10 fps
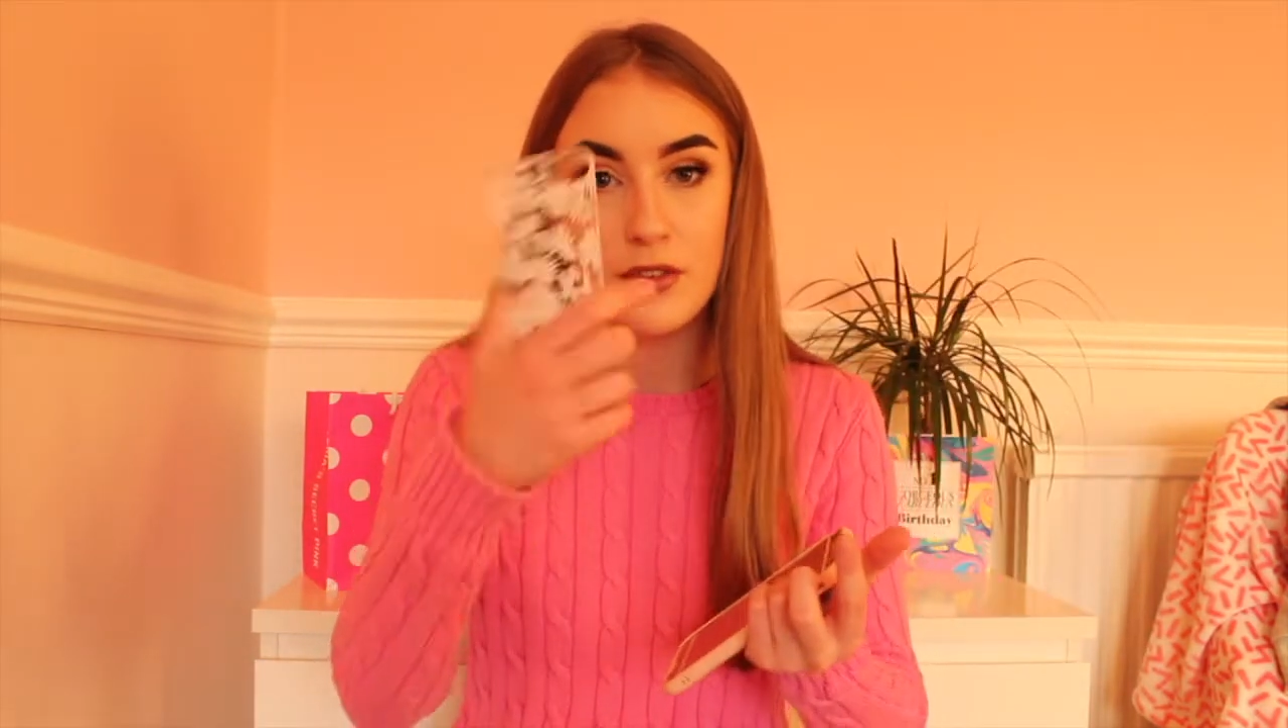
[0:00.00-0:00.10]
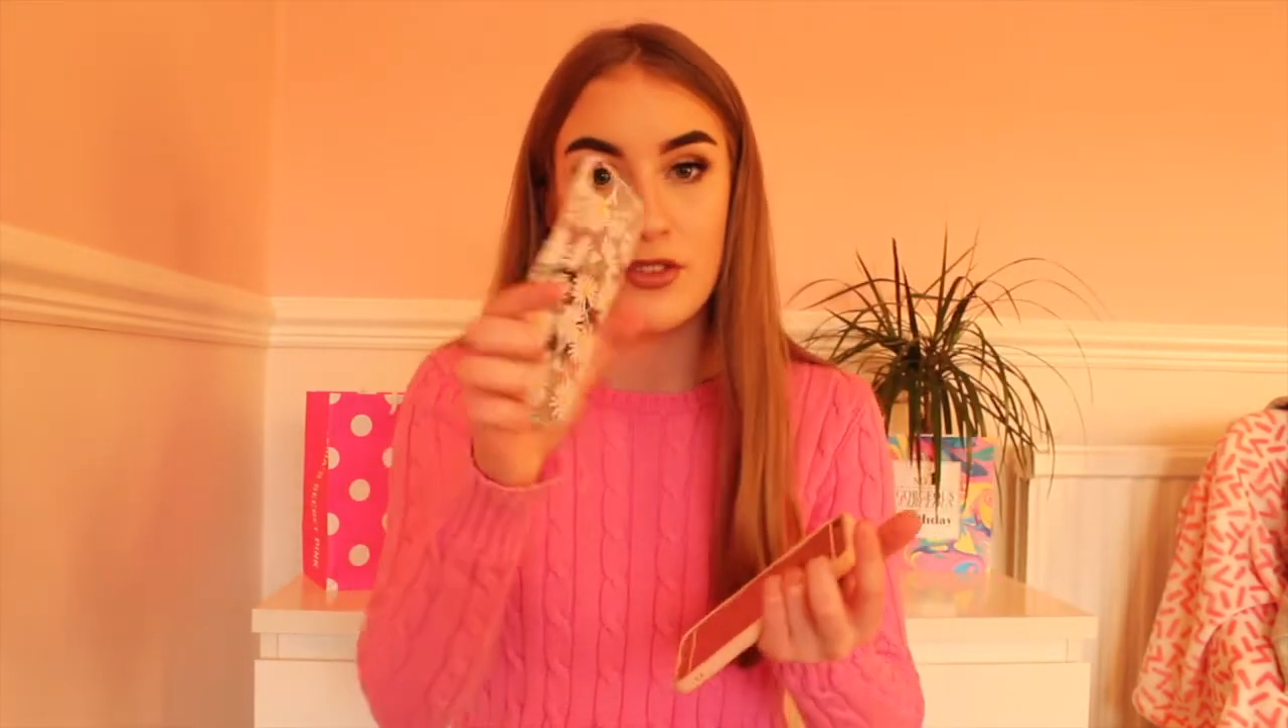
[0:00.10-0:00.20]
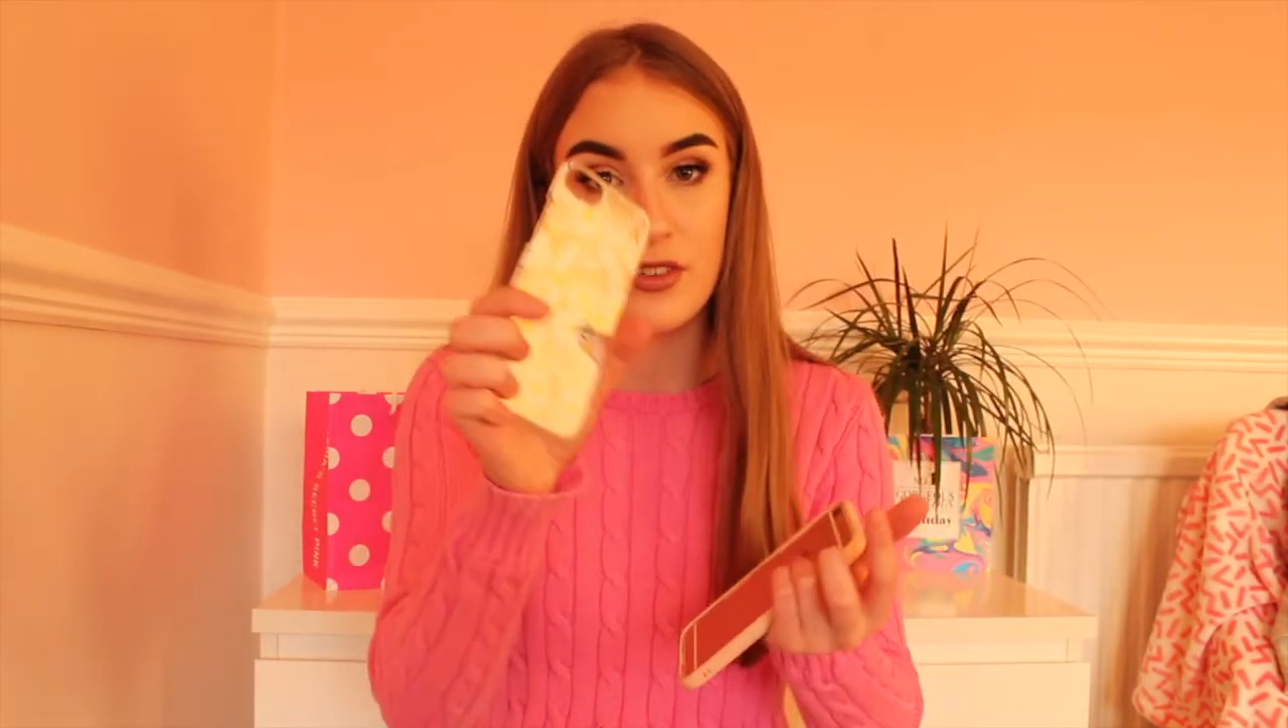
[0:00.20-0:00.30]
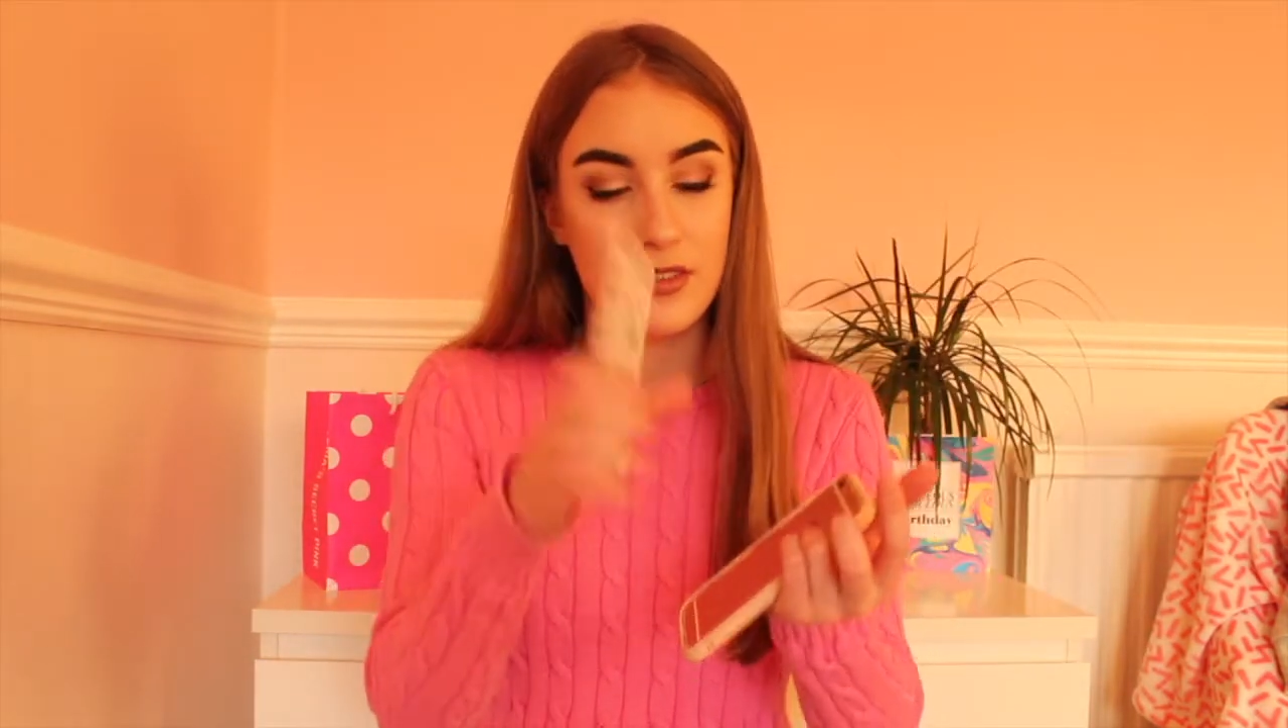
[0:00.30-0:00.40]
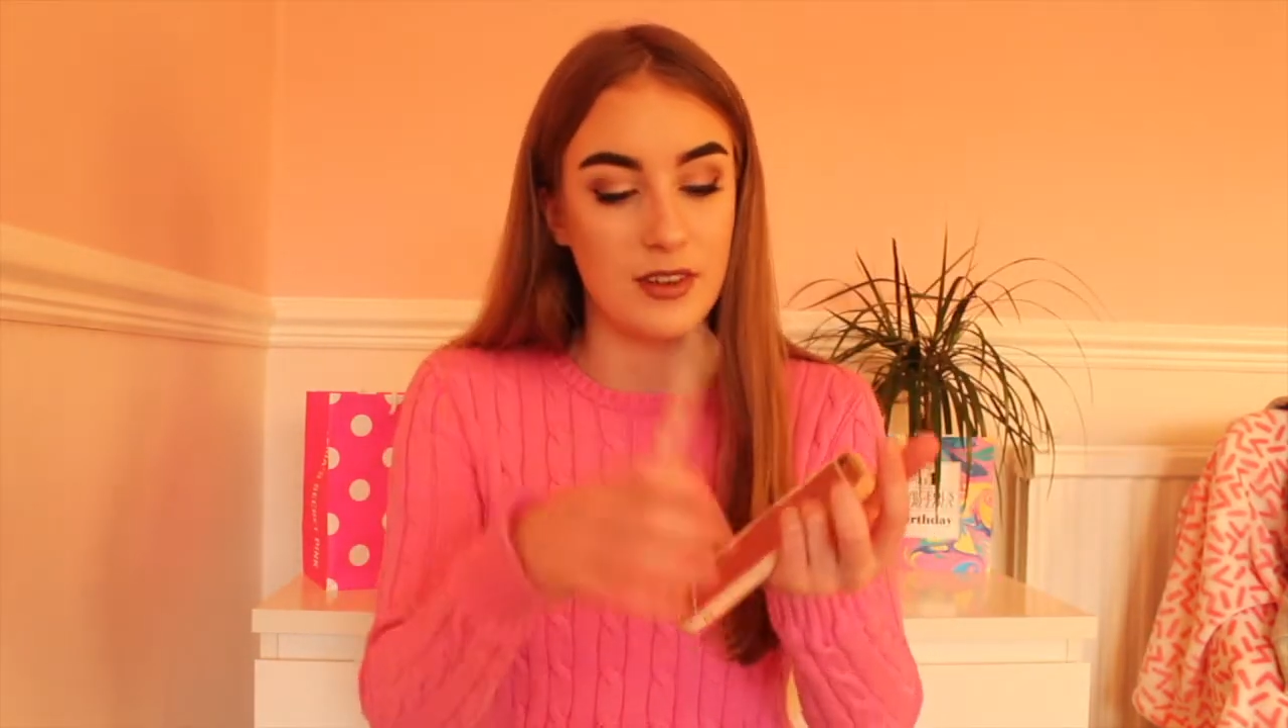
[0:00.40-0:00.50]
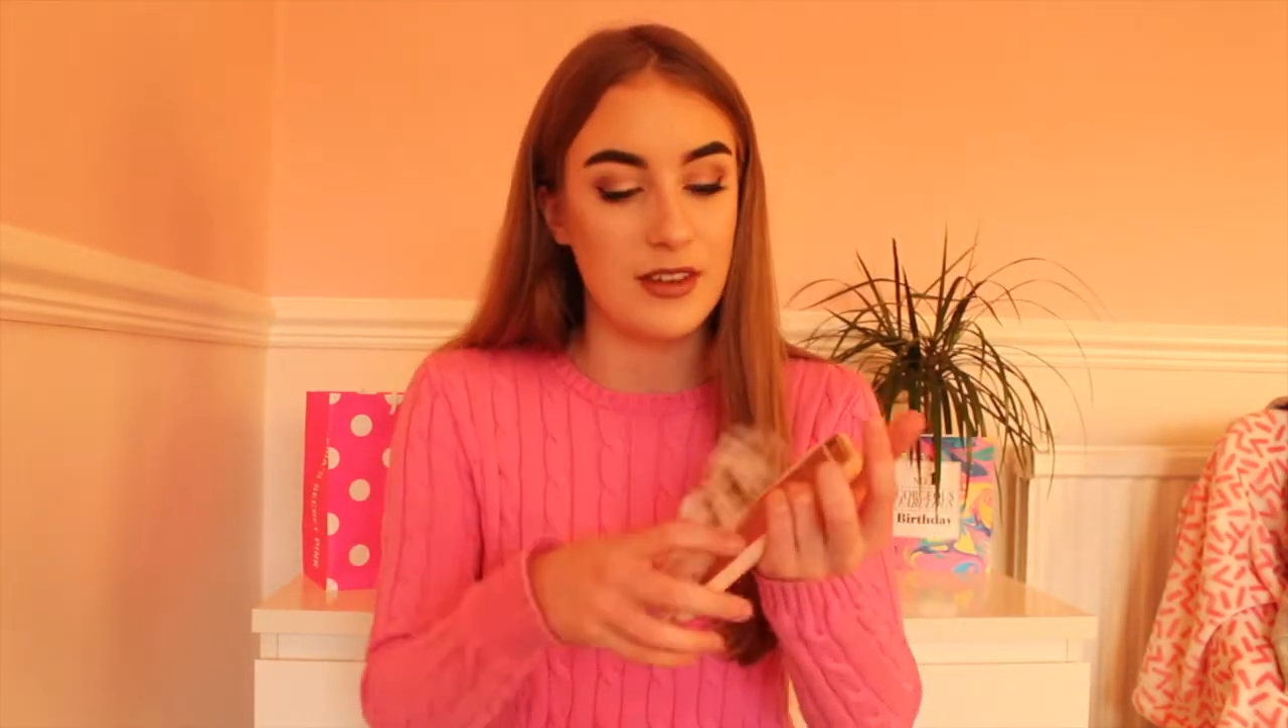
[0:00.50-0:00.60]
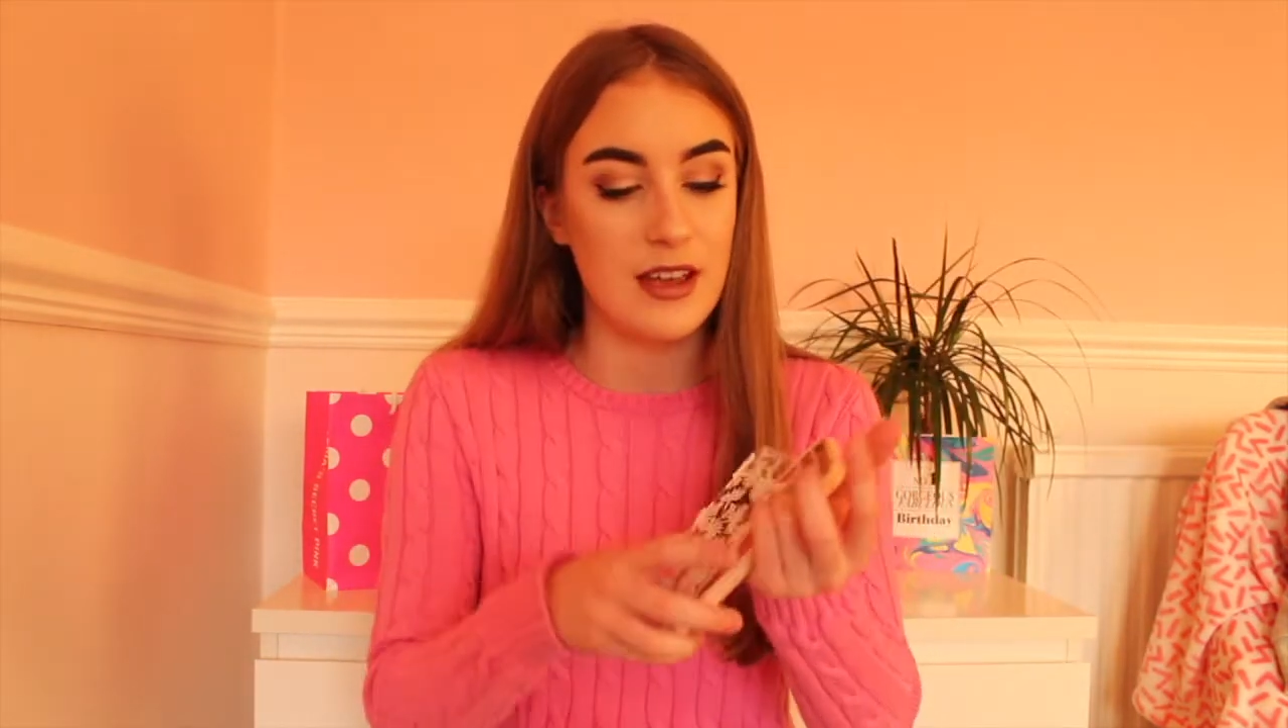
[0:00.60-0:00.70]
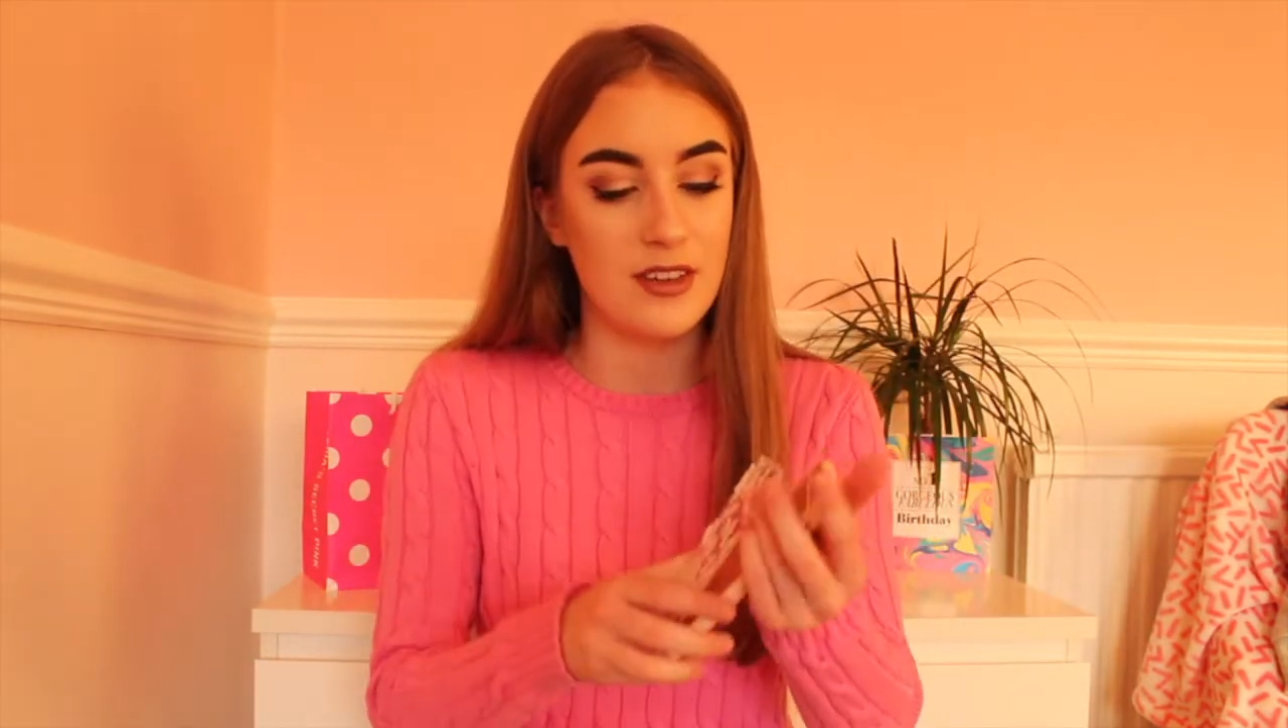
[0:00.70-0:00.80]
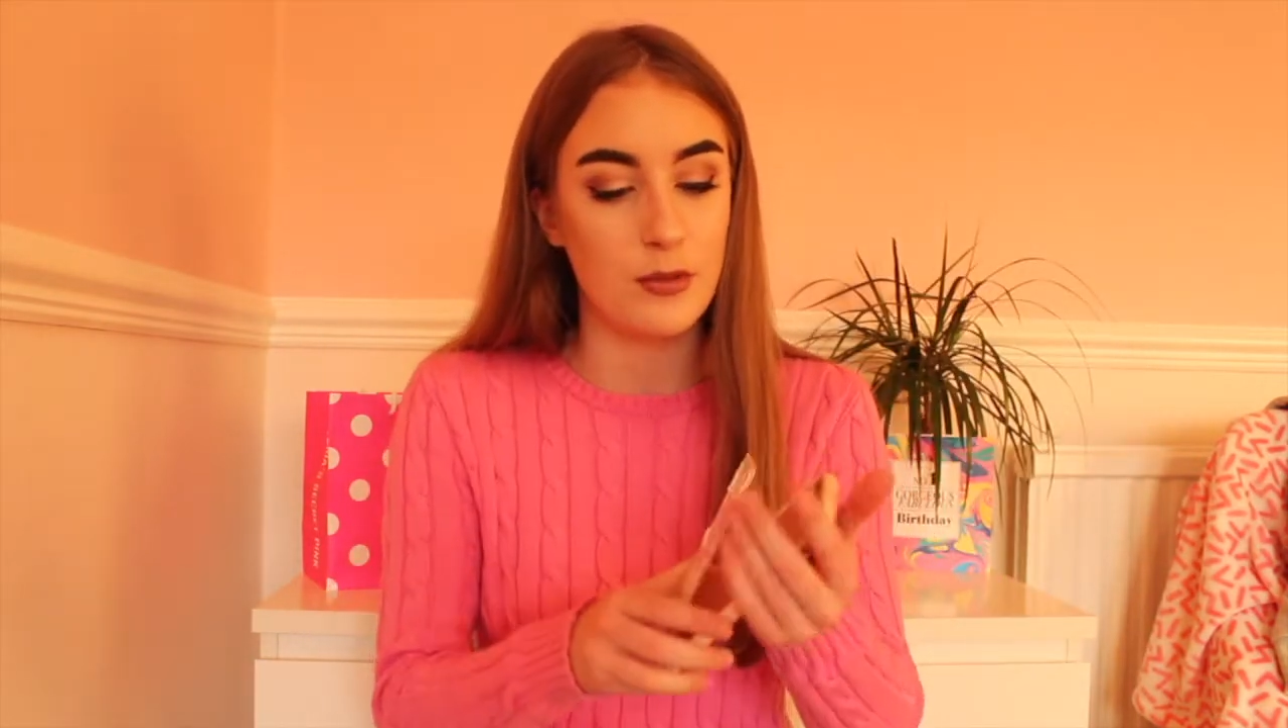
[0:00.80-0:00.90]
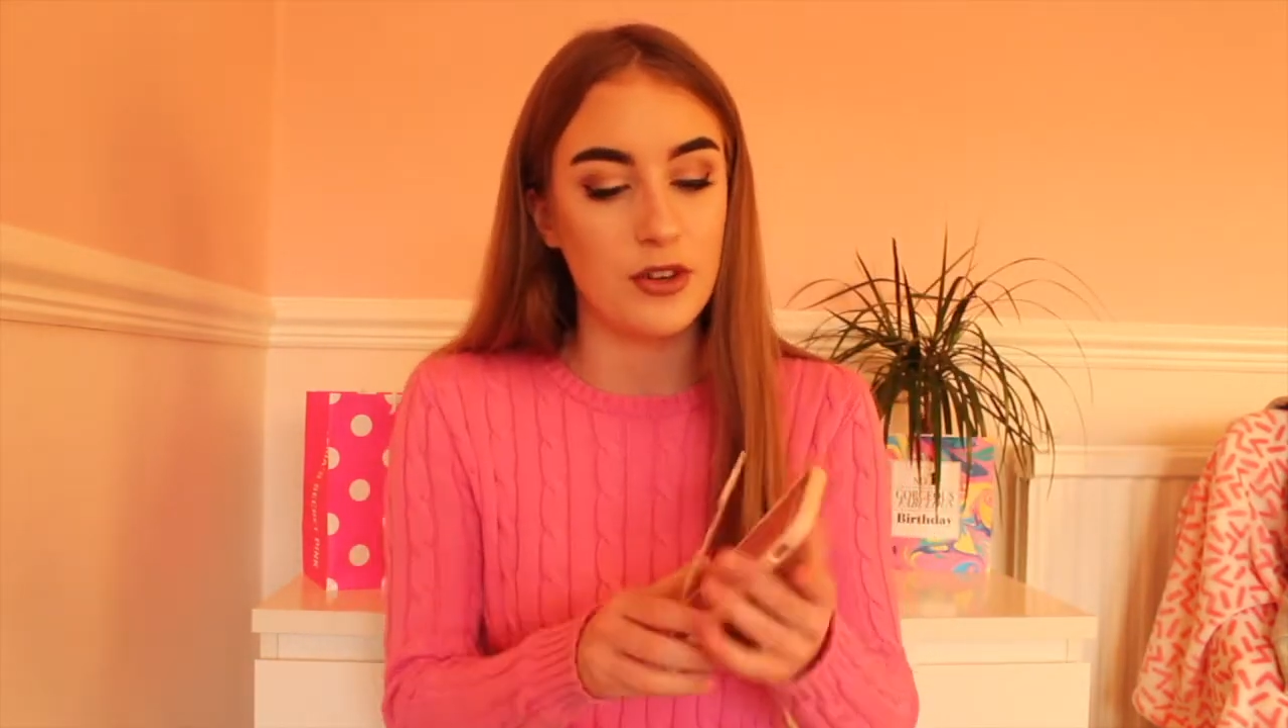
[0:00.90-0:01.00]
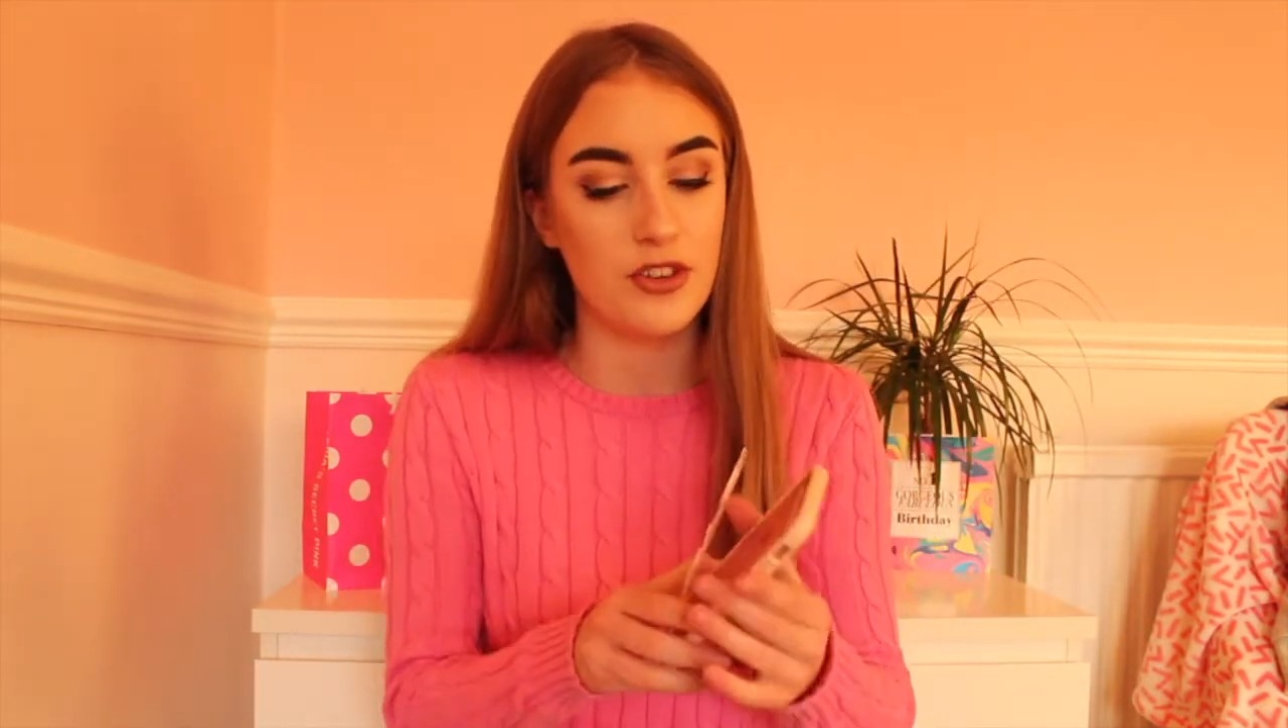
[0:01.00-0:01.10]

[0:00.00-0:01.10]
This is the daisy one,